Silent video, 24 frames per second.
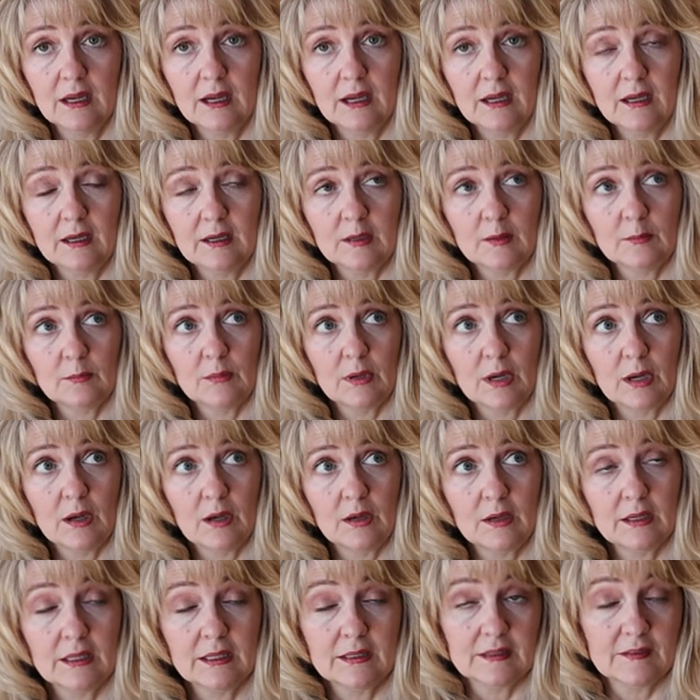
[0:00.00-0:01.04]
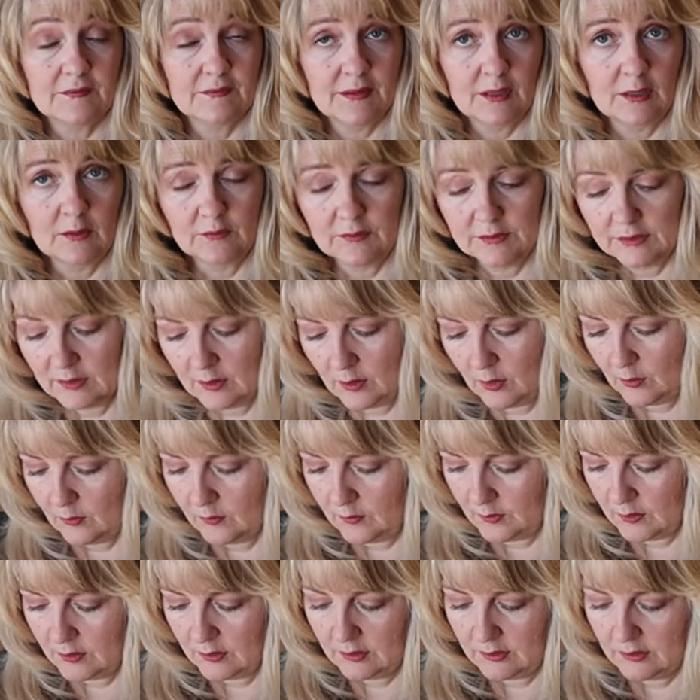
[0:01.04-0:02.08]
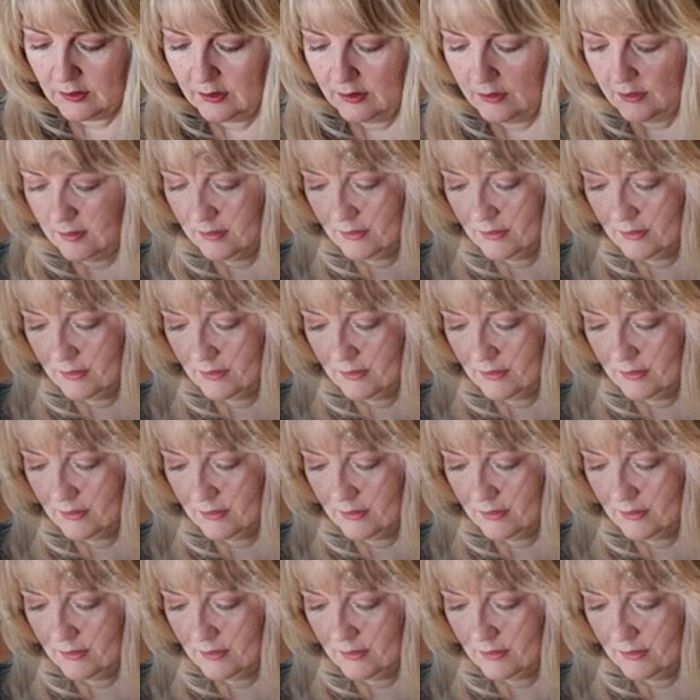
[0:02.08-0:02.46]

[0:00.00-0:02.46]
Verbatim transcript: um, in the velvet over